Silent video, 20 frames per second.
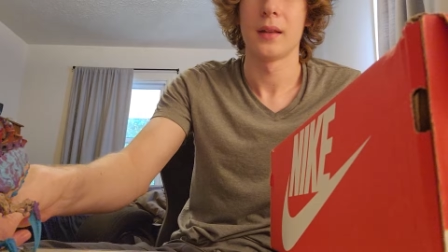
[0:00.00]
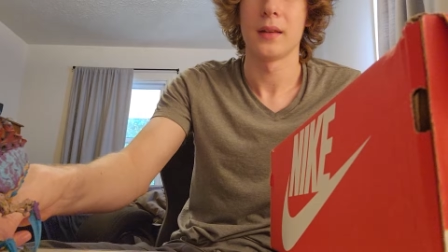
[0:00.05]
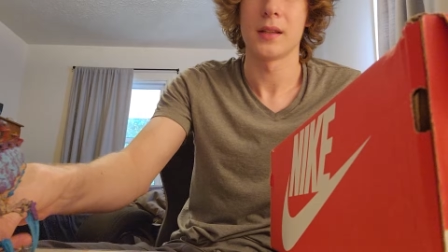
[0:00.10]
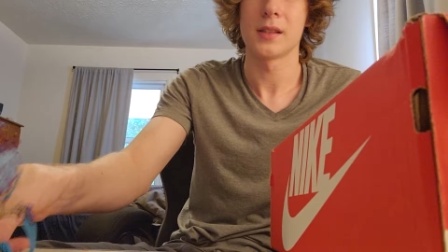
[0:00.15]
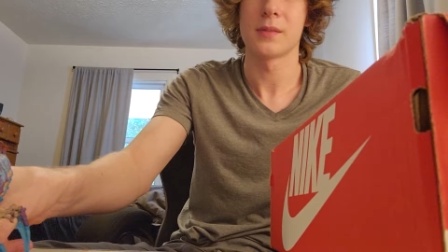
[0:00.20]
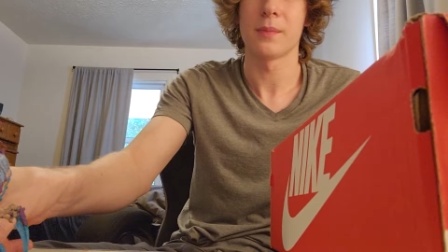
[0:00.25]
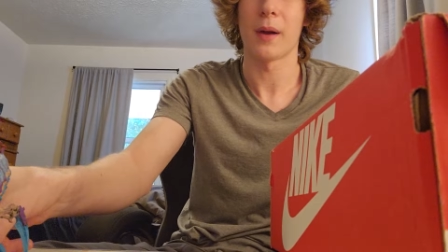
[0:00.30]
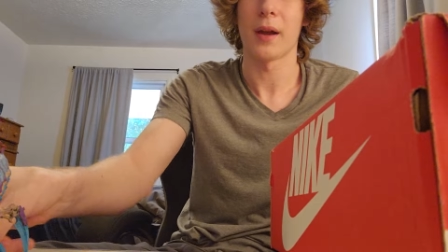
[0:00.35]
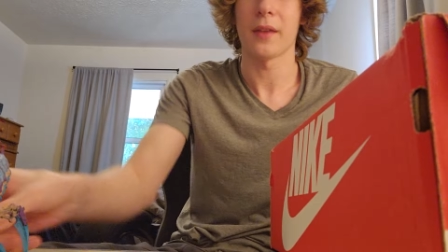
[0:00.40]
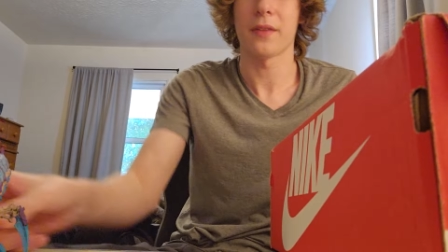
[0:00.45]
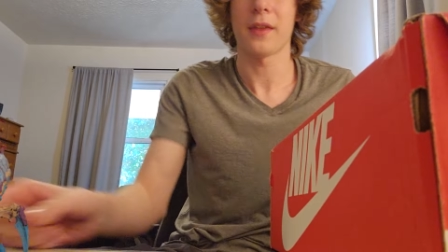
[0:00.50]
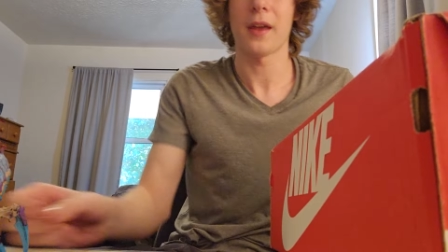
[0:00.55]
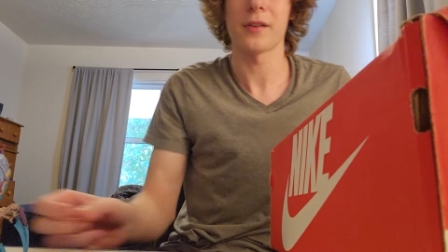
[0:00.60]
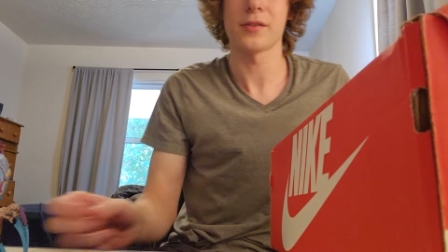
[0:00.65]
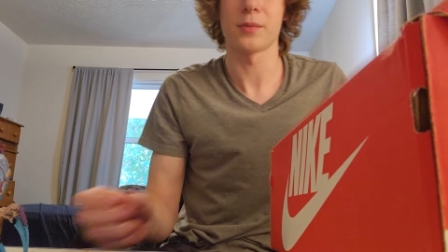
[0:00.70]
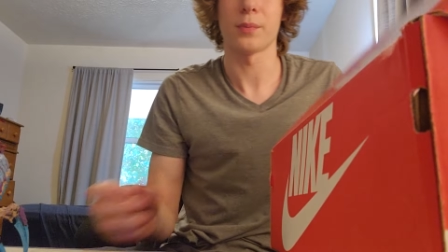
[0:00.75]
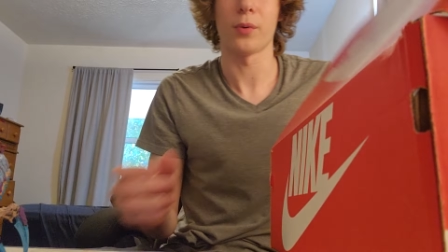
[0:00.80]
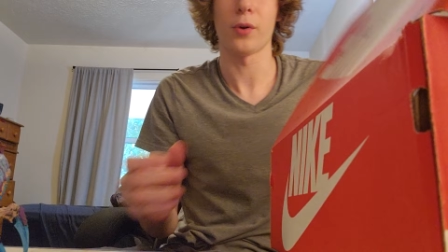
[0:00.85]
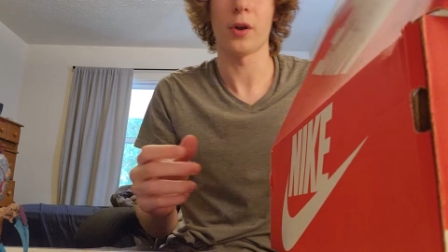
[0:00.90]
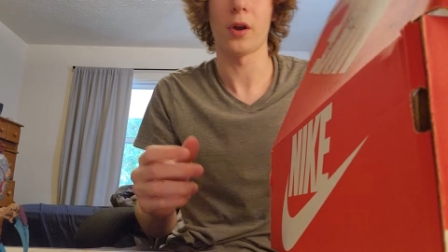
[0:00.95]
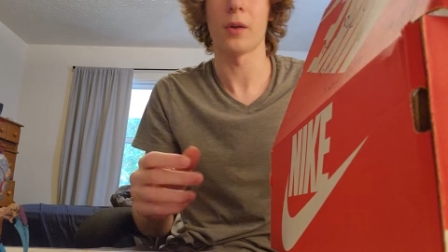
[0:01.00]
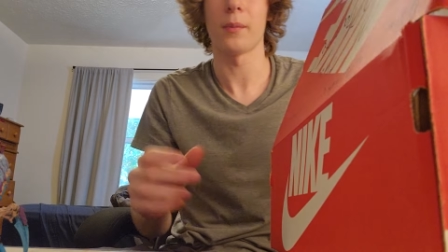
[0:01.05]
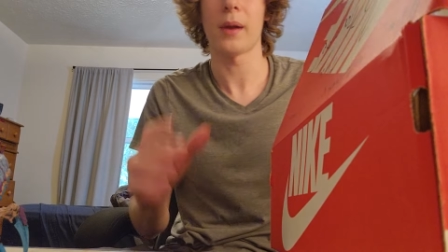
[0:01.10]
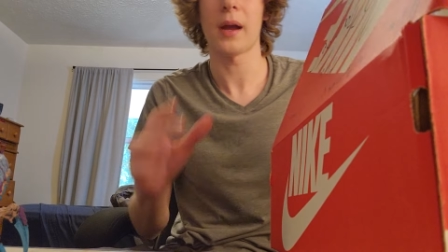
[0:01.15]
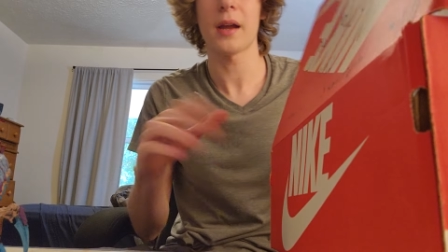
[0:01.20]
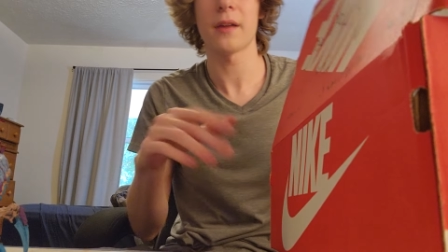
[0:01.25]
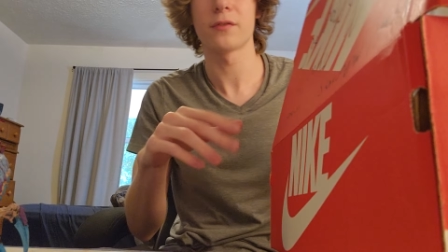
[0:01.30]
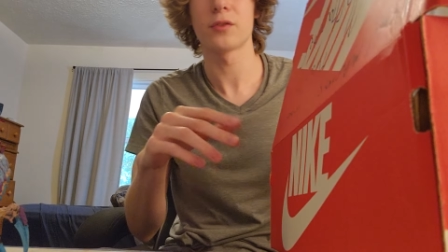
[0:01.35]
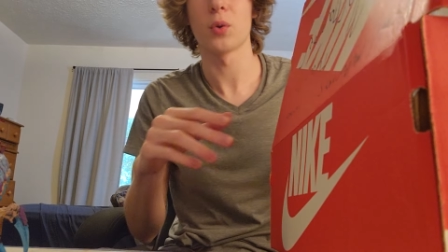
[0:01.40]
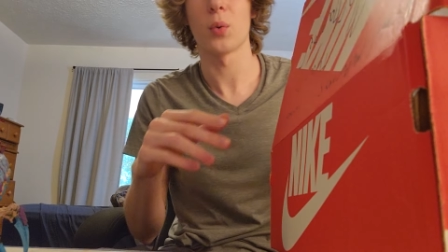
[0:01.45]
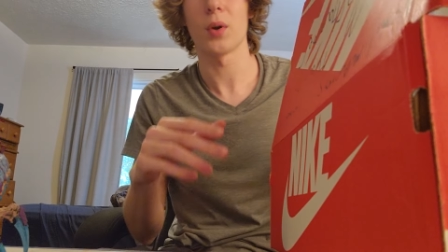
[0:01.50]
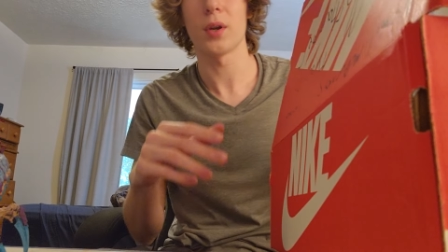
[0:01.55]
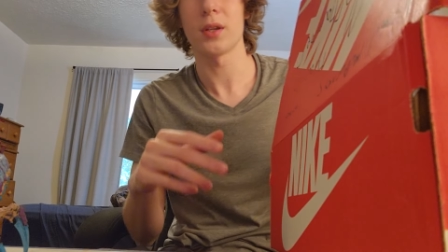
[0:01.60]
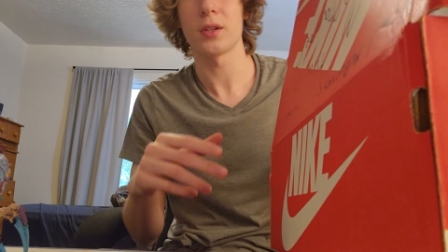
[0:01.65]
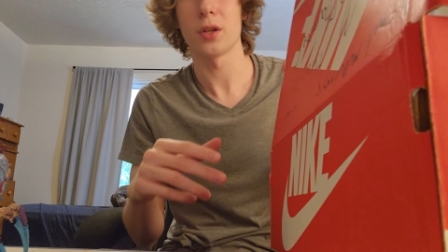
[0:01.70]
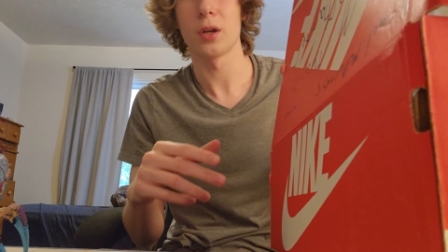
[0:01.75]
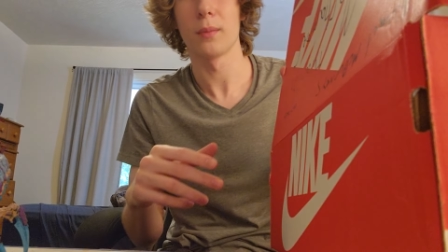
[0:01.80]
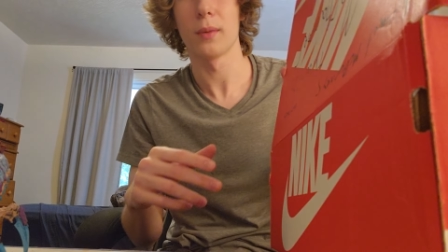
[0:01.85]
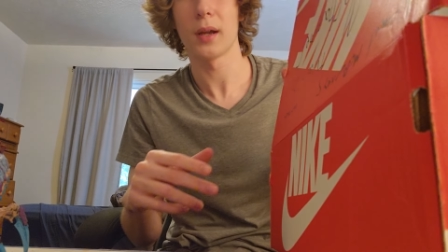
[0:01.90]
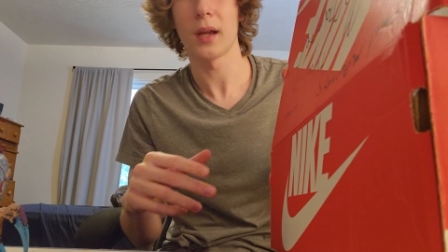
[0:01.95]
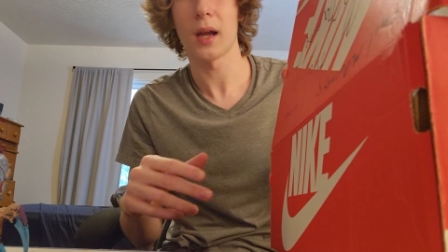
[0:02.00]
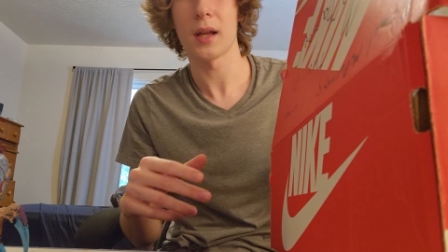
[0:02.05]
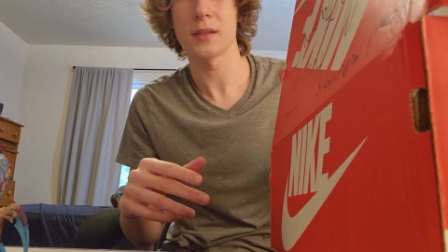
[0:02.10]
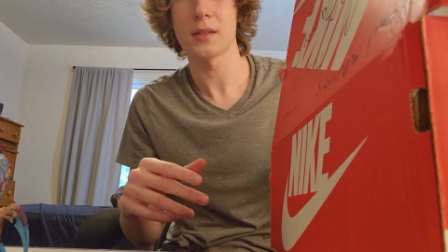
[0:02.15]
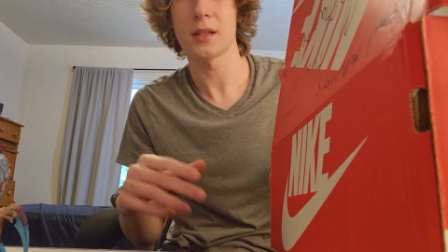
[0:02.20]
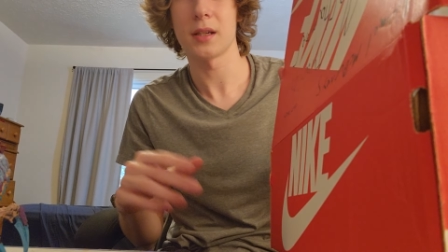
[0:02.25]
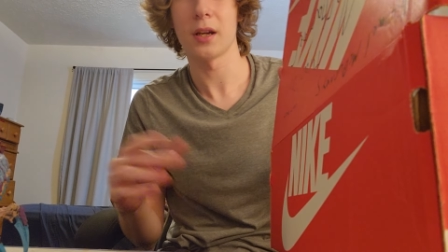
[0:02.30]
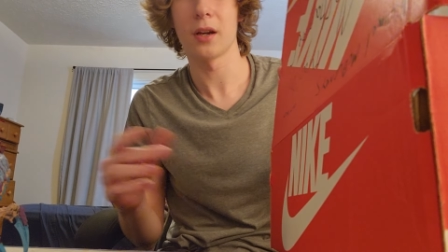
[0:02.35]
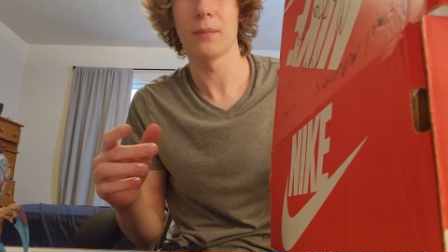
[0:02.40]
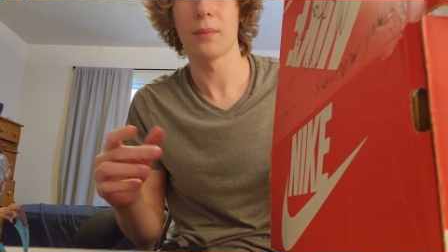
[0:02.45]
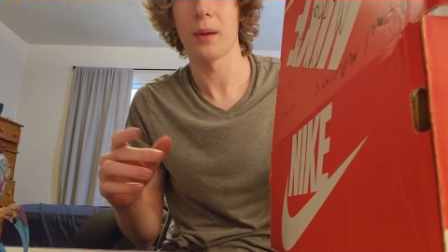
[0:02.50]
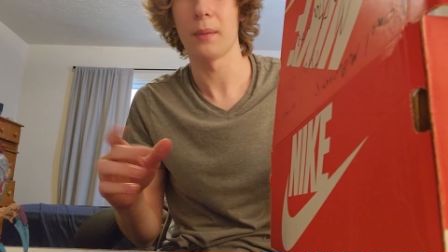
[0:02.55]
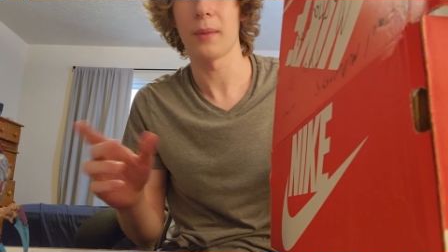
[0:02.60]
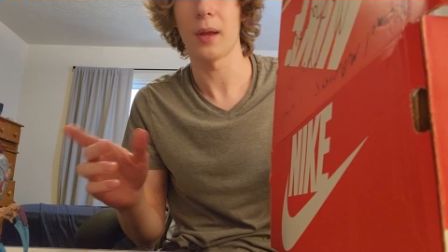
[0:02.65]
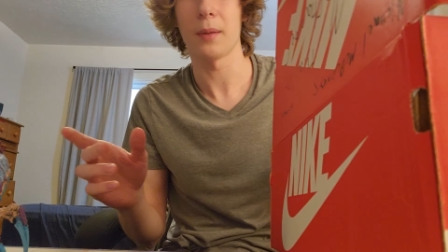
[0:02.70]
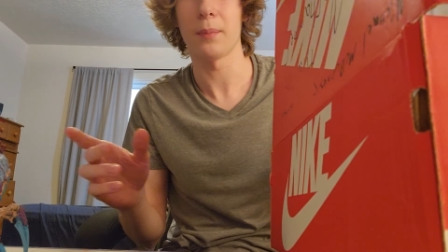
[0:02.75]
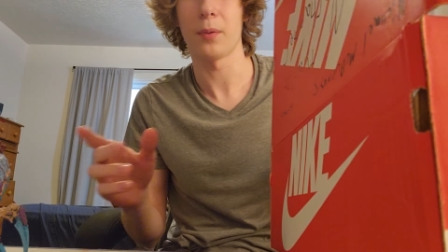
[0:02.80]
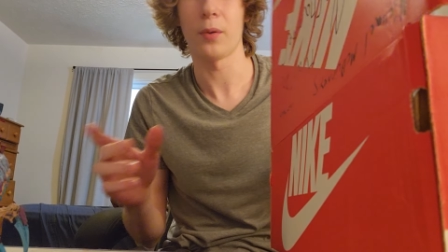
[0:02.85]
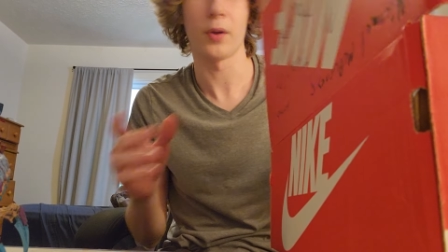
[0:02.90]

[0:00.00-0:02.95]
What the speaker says: this is my 1,000-point army. I have 20 Termagants in here, but I'm not